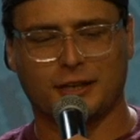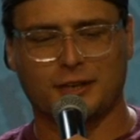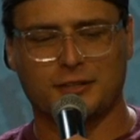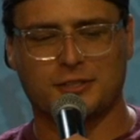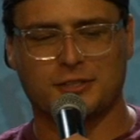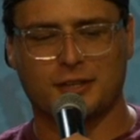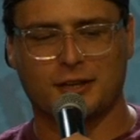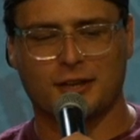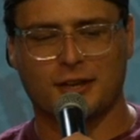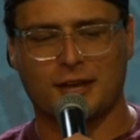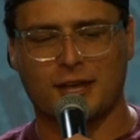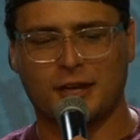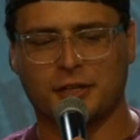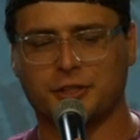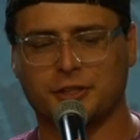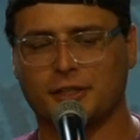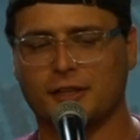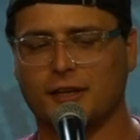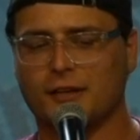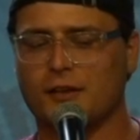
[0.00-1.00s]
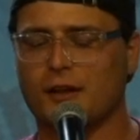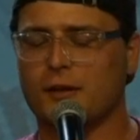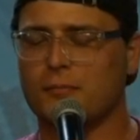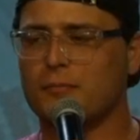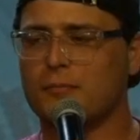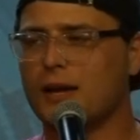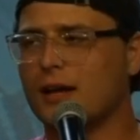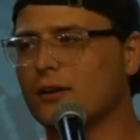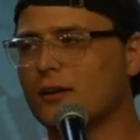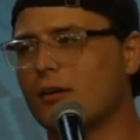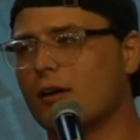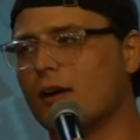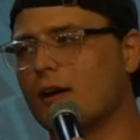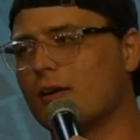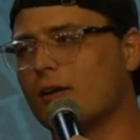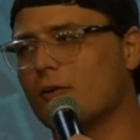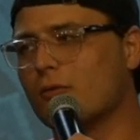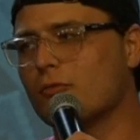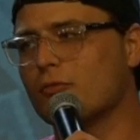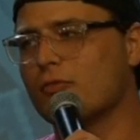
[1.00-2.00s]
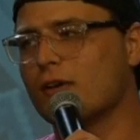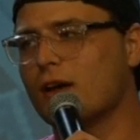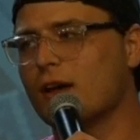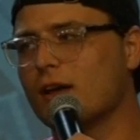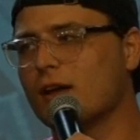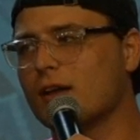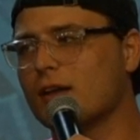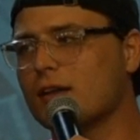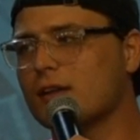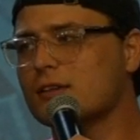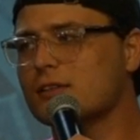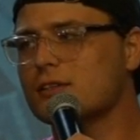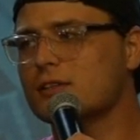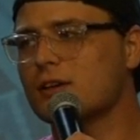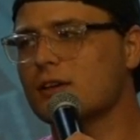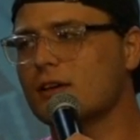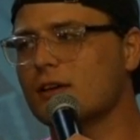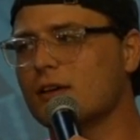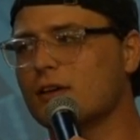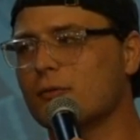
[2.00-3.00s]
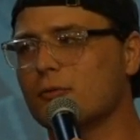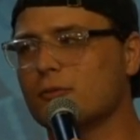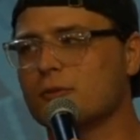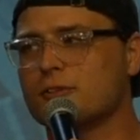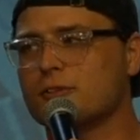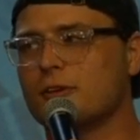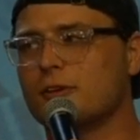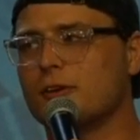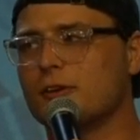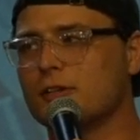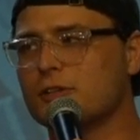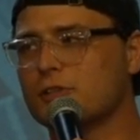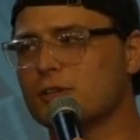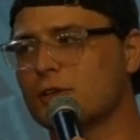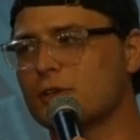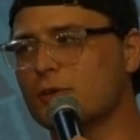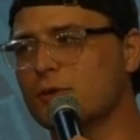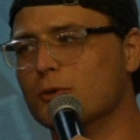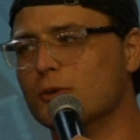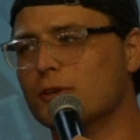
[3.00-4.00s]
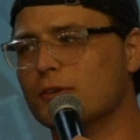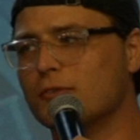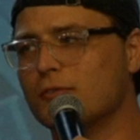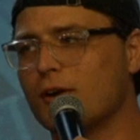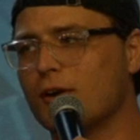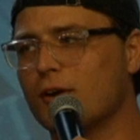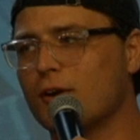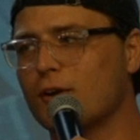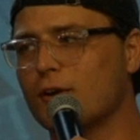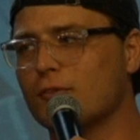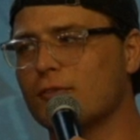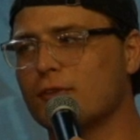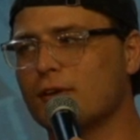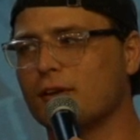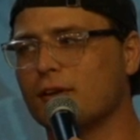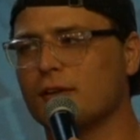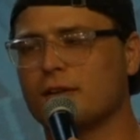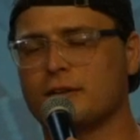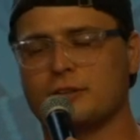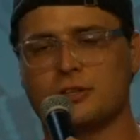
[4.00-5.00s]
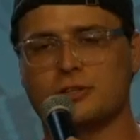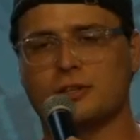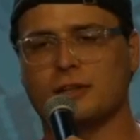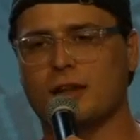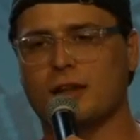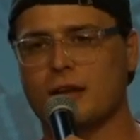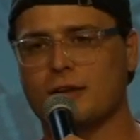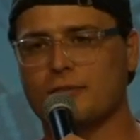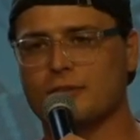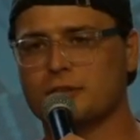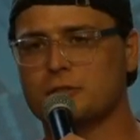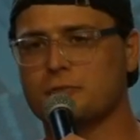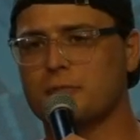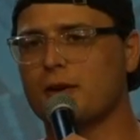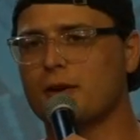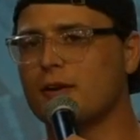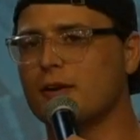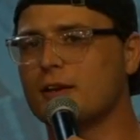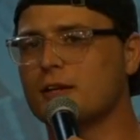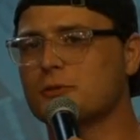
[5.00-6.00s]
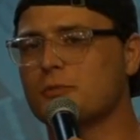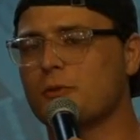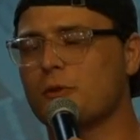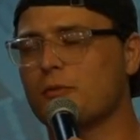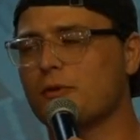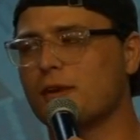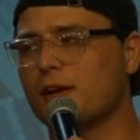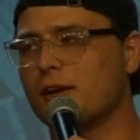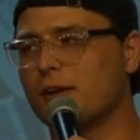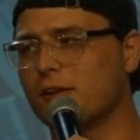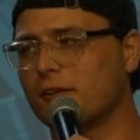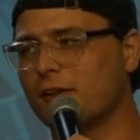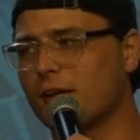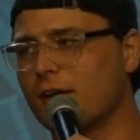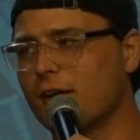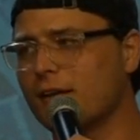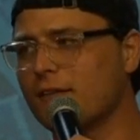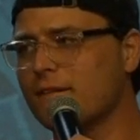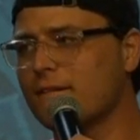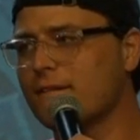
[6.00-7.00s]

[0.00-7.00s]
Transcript: us, how did you get a background on finance? Was there any school involved and just a lot of experience? What went into that?